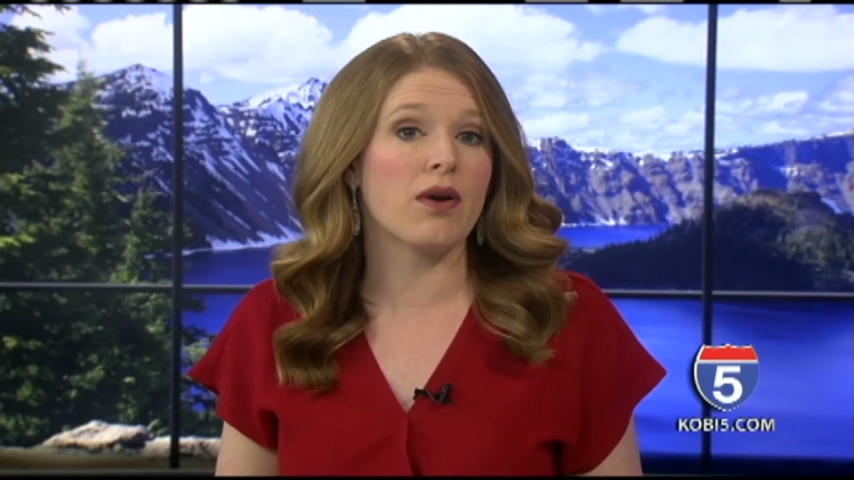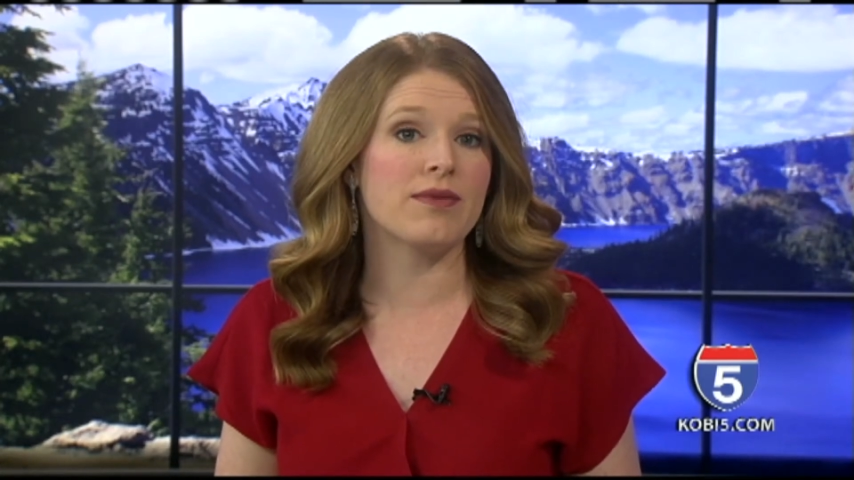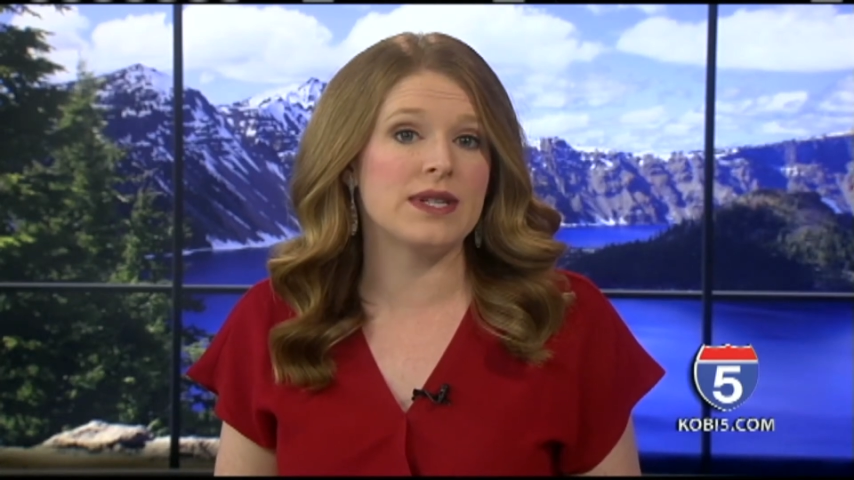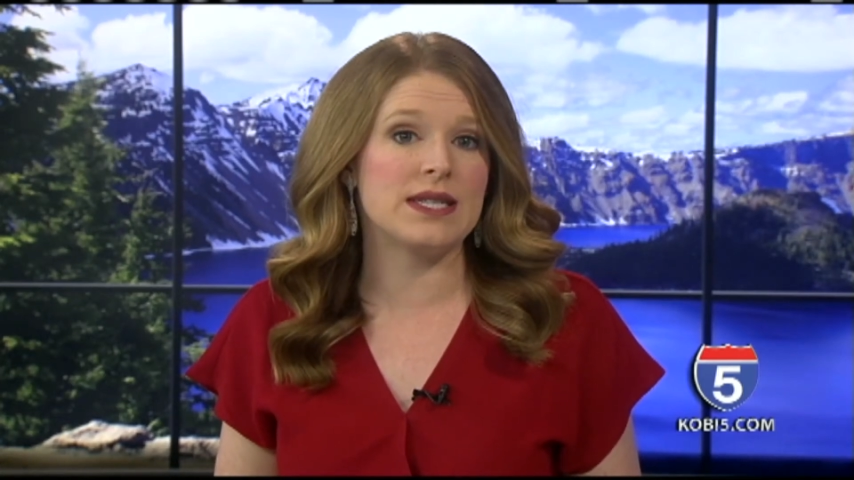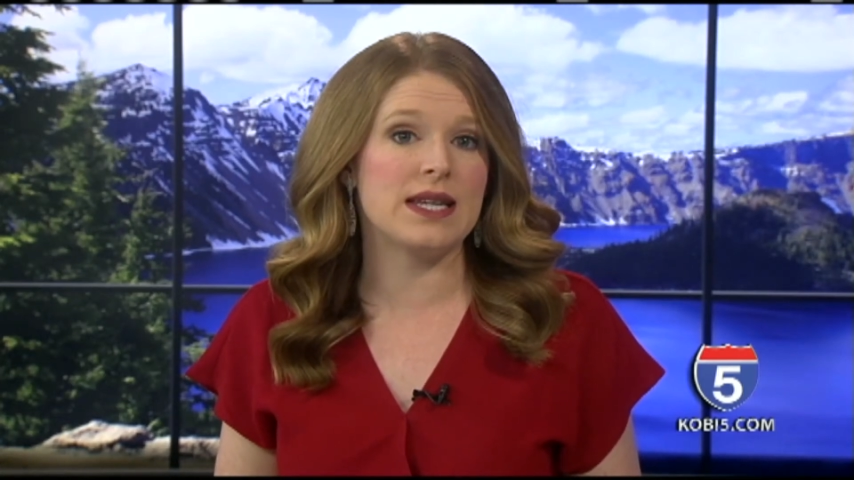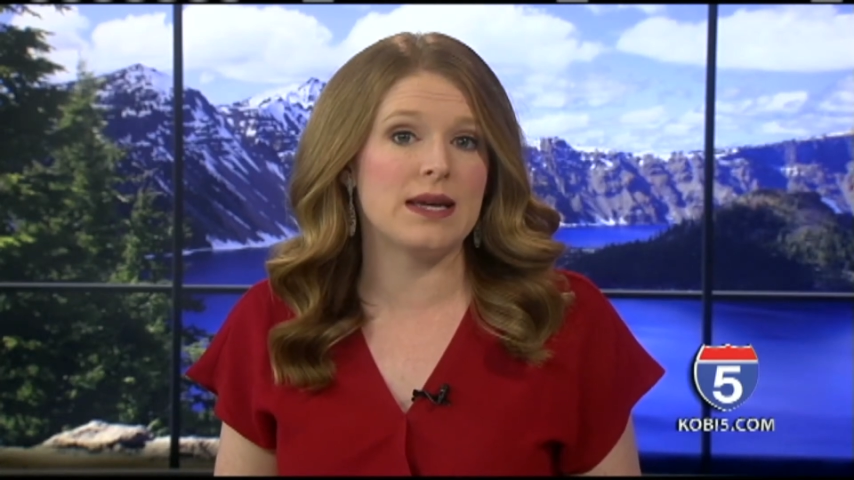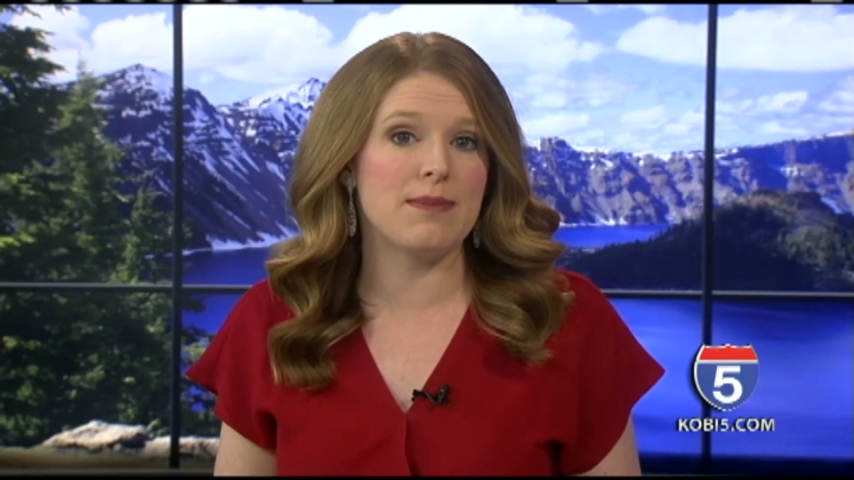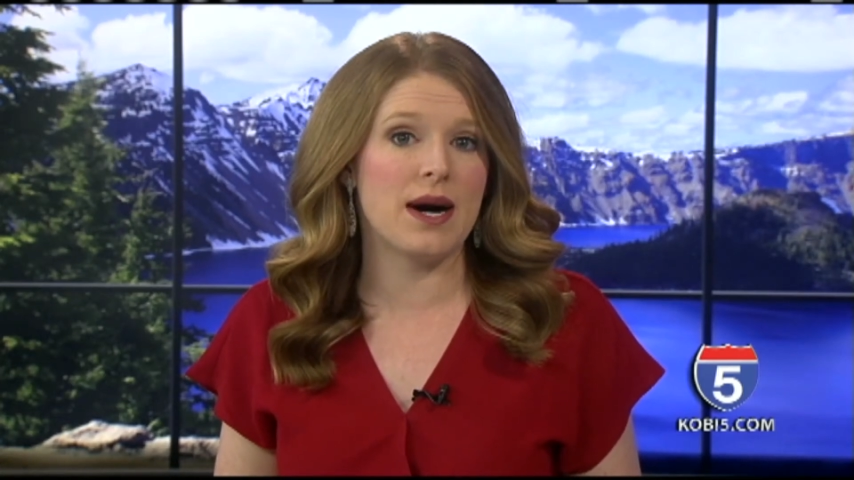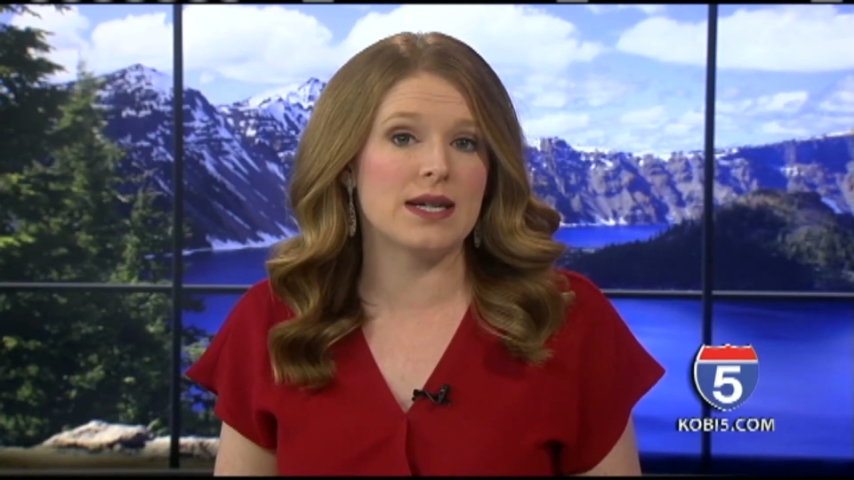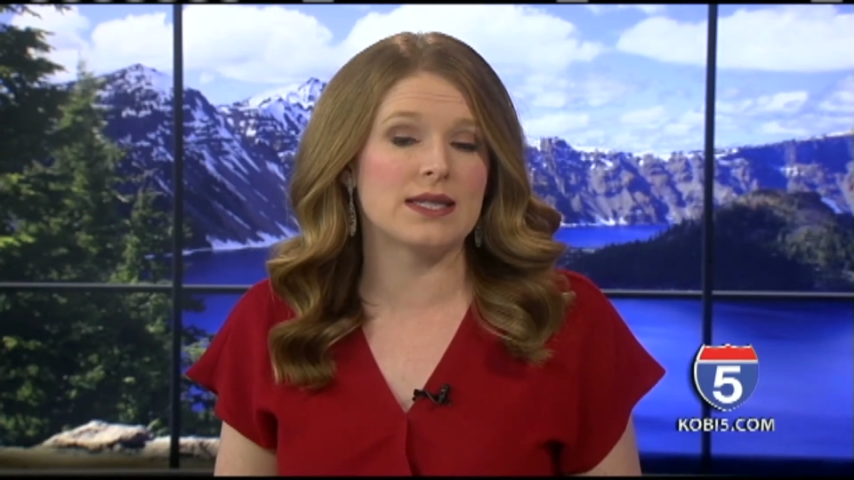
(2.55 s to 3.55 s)

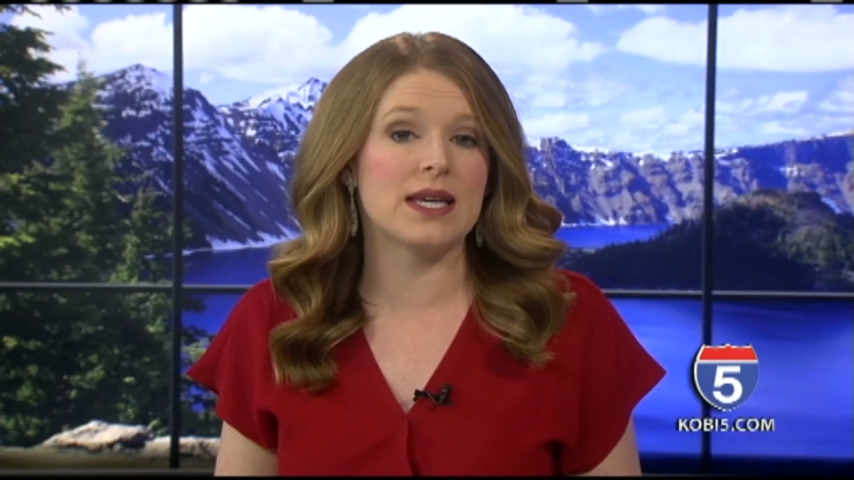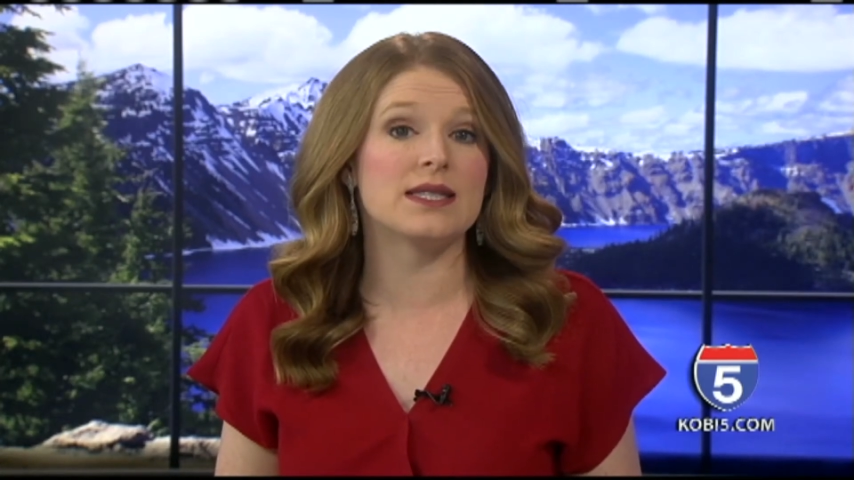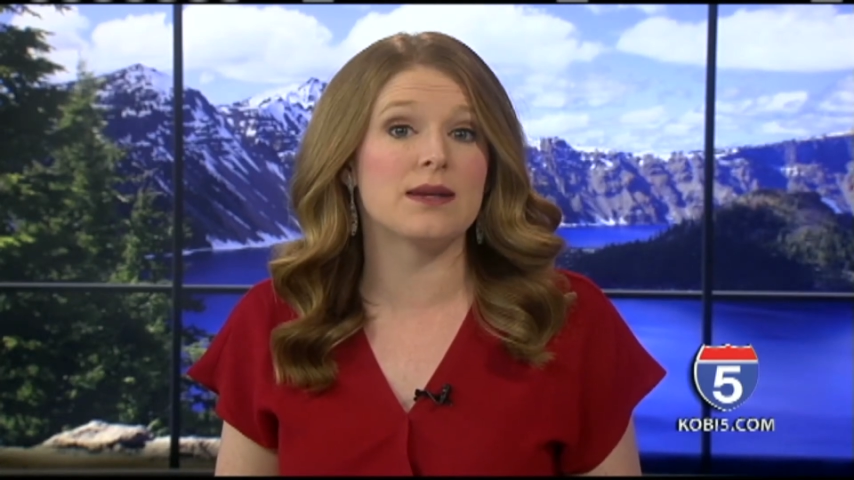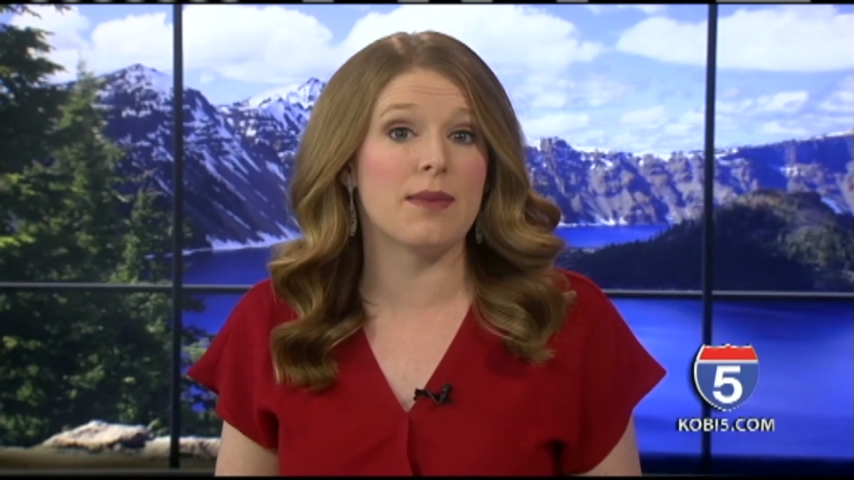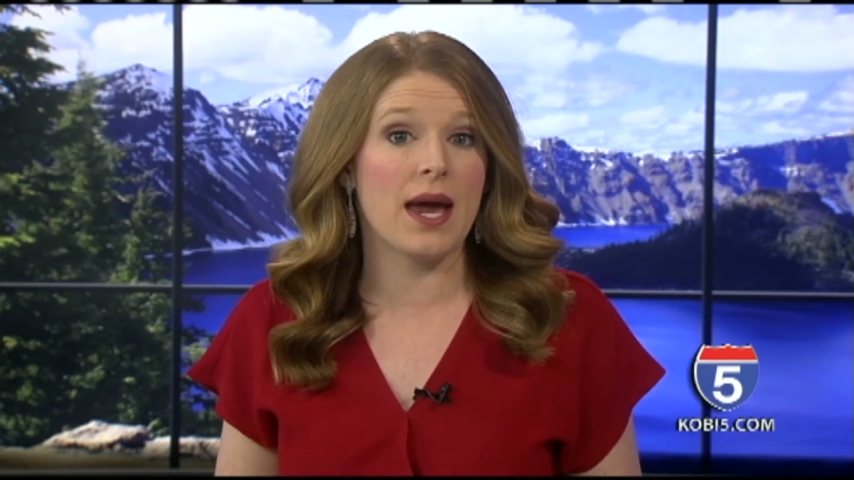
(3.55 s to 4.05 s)
RVTD bus hits a